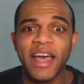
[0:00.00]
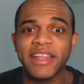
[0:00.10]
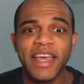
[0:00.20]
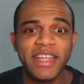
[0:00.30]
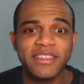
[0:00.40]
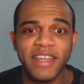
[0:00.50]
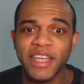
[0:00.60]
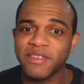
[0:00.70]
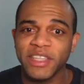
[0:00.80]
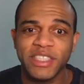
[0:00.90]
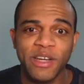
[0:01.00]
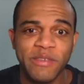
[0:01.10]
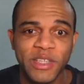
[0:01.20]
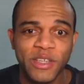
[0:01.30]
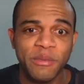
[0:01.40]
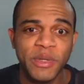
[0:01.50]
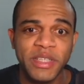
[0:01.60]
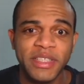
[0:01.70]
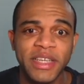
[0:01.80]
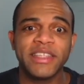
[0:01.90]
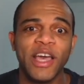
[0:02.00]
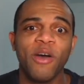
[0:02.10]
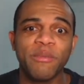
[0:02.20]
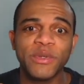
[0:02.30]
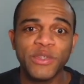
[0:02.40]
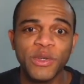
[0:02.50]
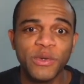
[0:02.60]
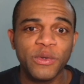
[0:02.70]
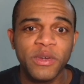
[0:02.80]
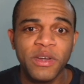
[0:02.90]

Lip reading: and insights that I share within the community to help you